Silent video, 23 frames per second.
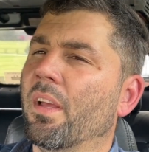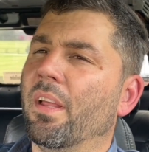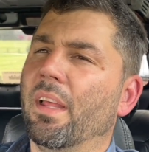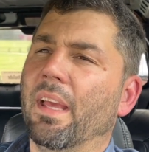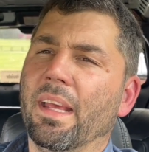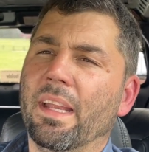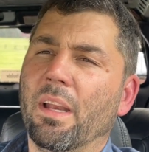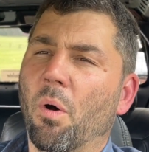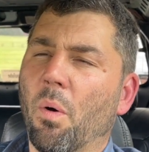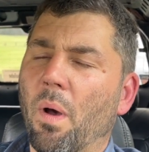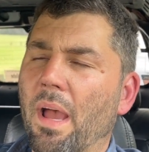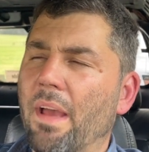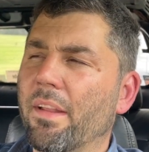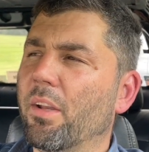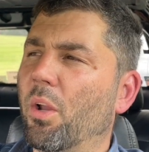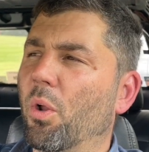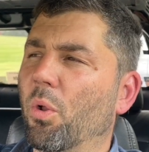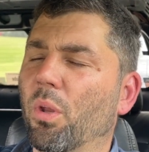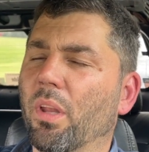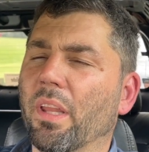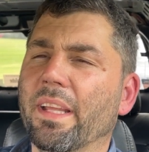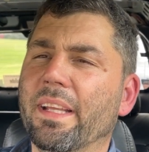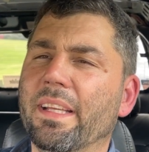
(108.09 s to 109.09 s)
They don't have no
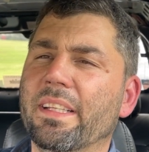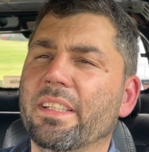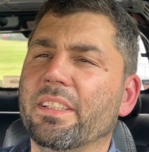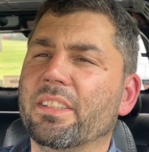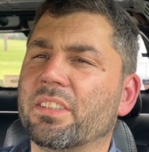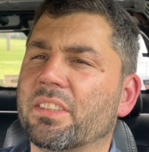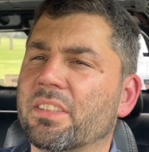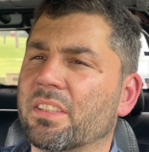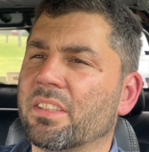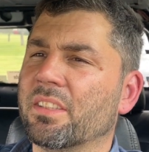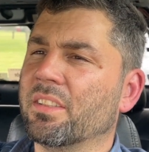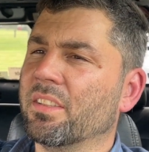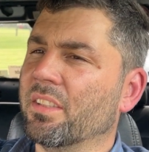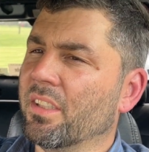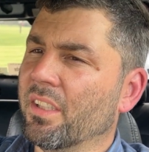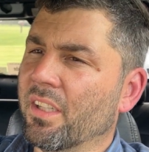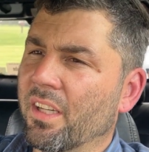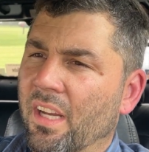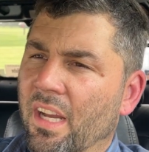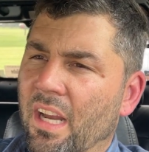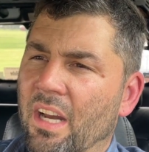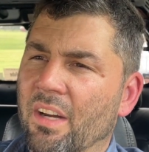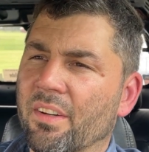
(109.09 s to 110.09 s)
leaks.
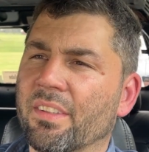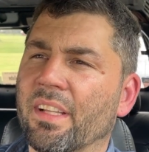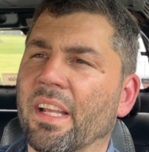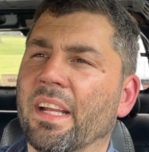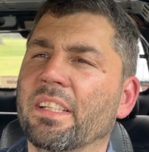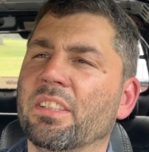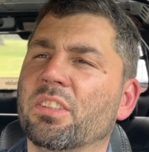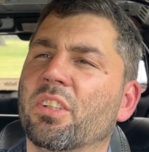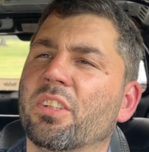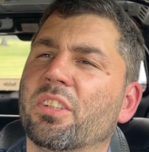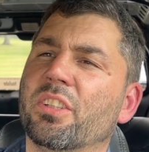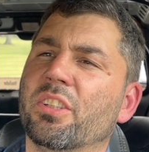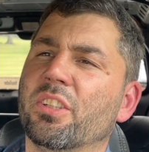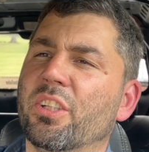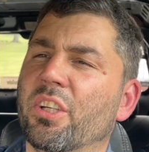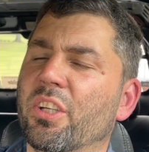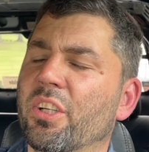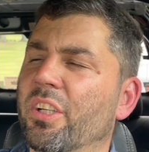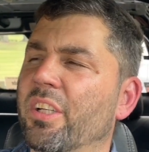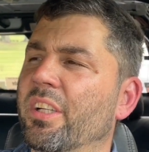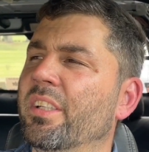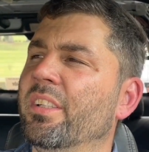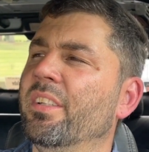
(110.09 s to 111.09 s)
Everything's looking
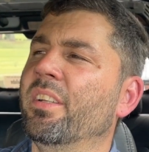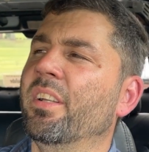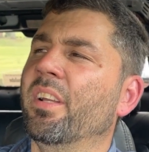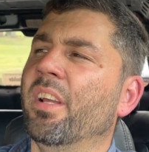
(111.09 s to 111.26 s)
good.